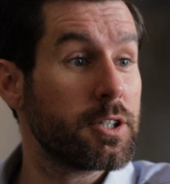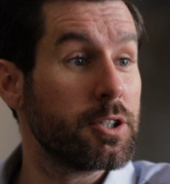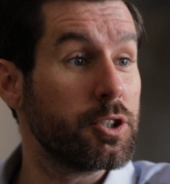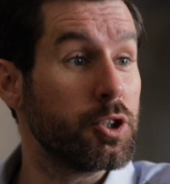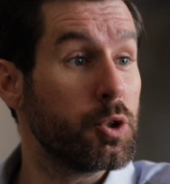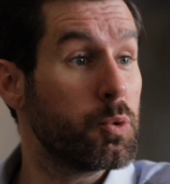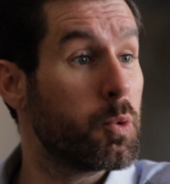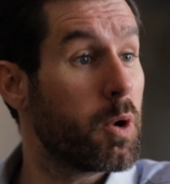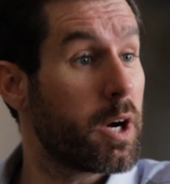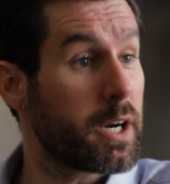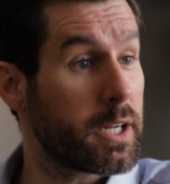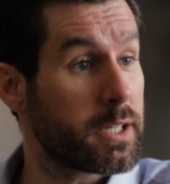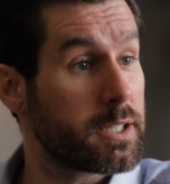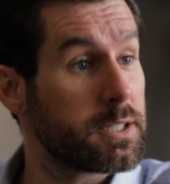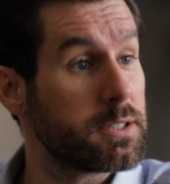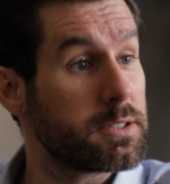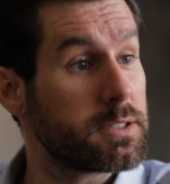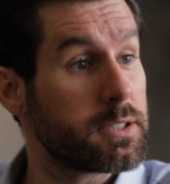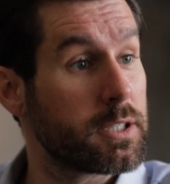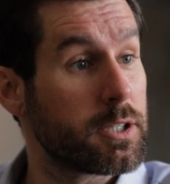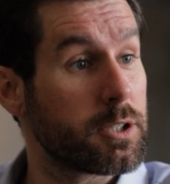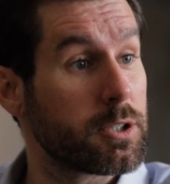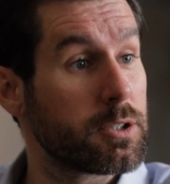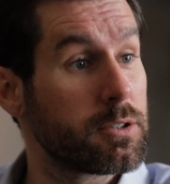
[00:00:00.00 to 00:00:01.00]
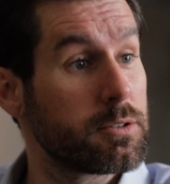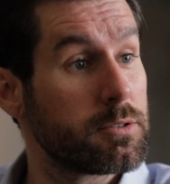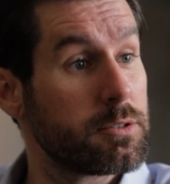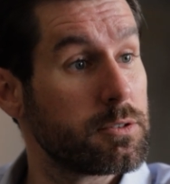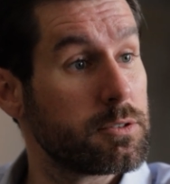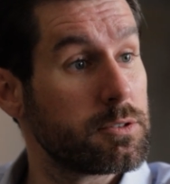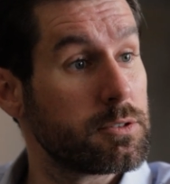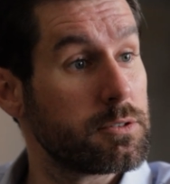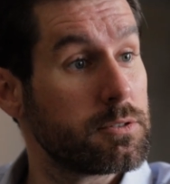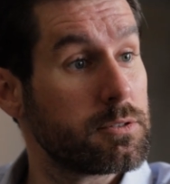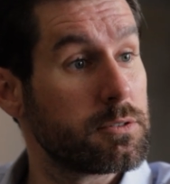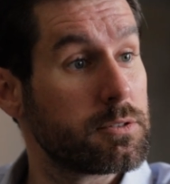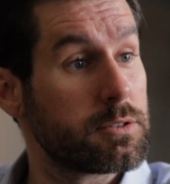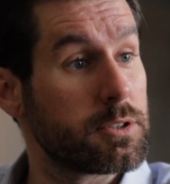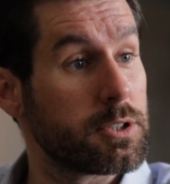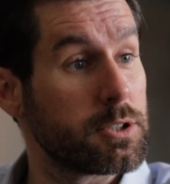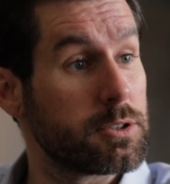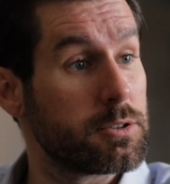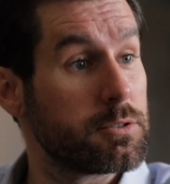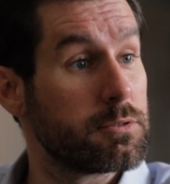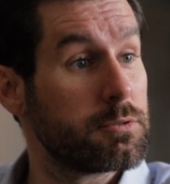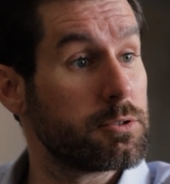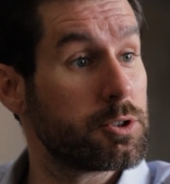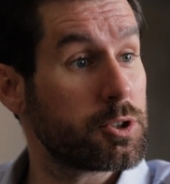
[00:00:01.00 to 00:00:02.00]
you want to consider
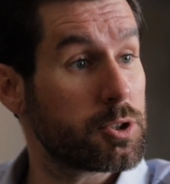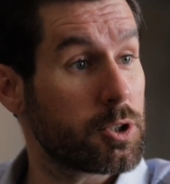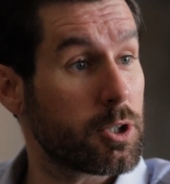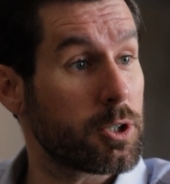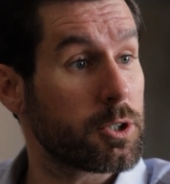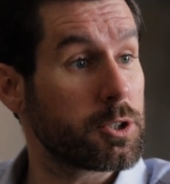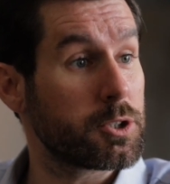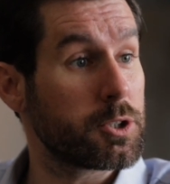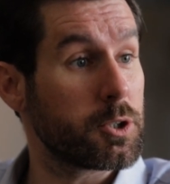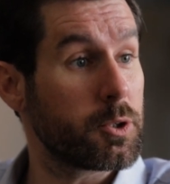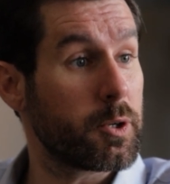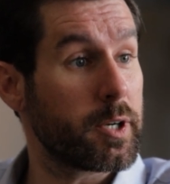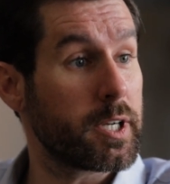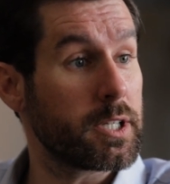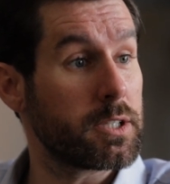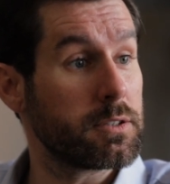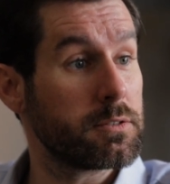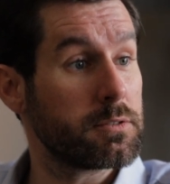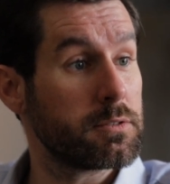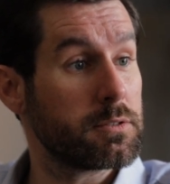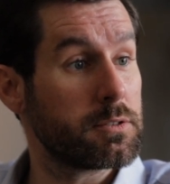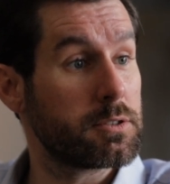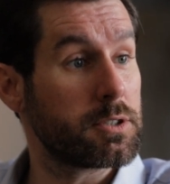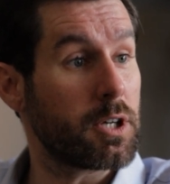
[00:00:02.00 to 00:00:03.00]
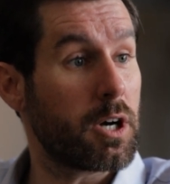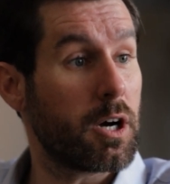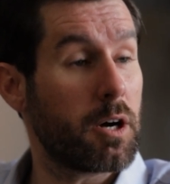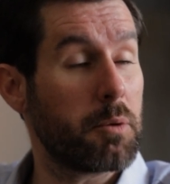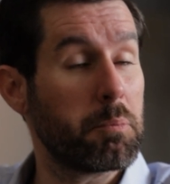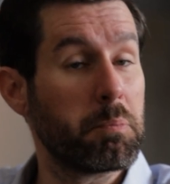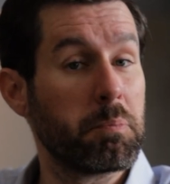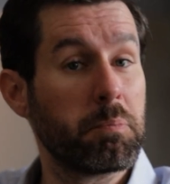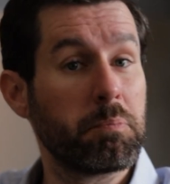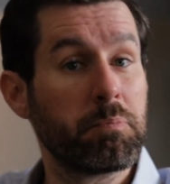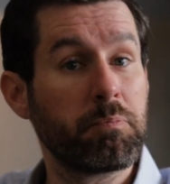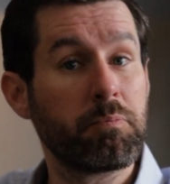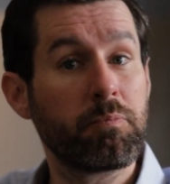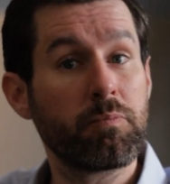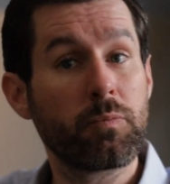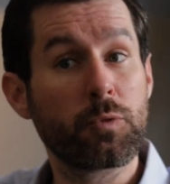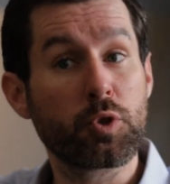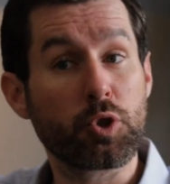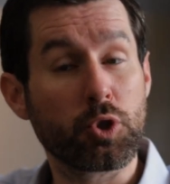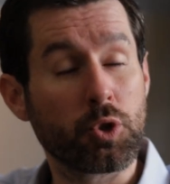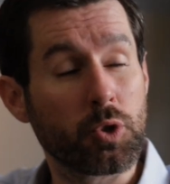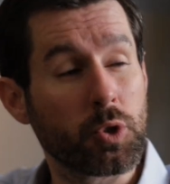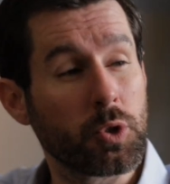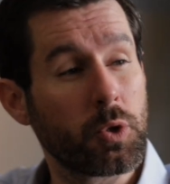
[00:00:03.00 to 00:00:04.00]
to start doing some
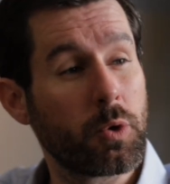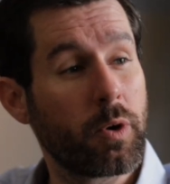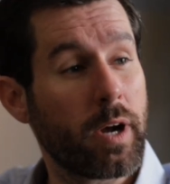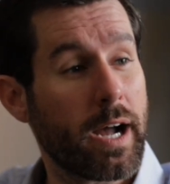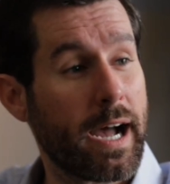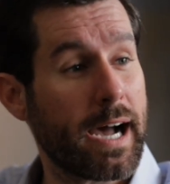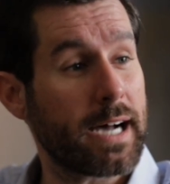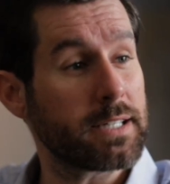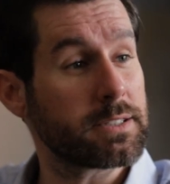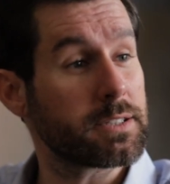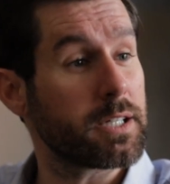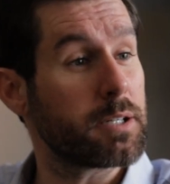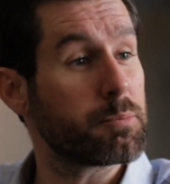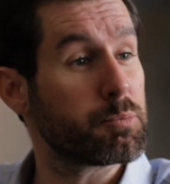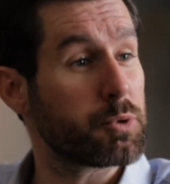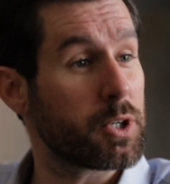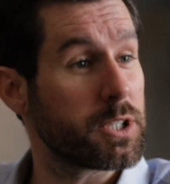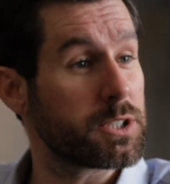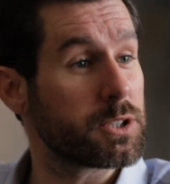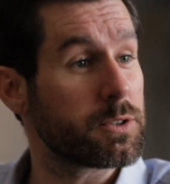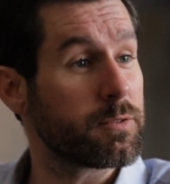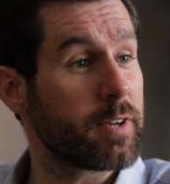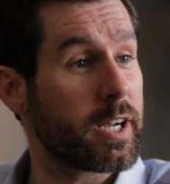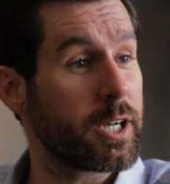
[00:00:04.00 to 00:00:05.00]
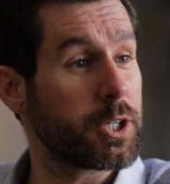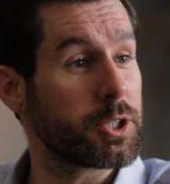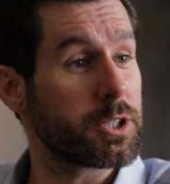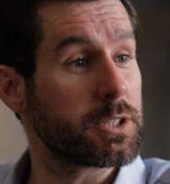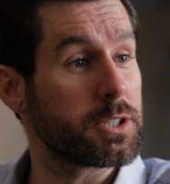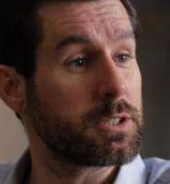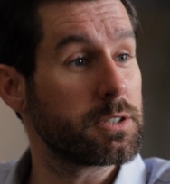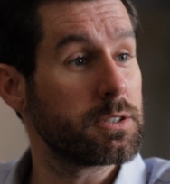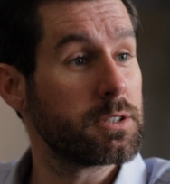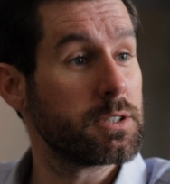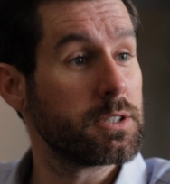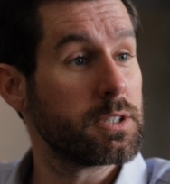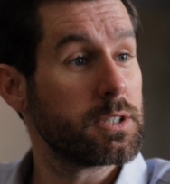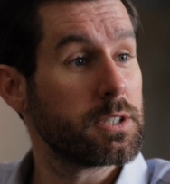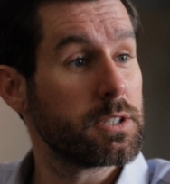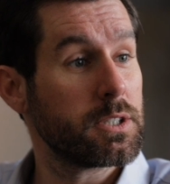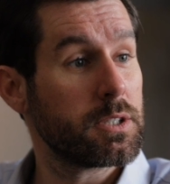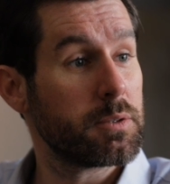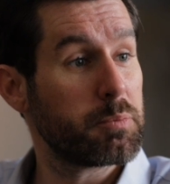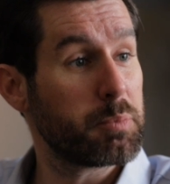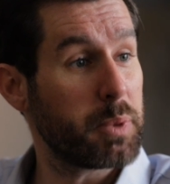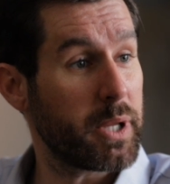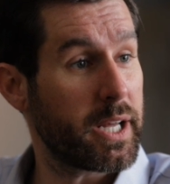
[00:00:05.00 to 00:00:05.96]
true asset preservation mm-hmm.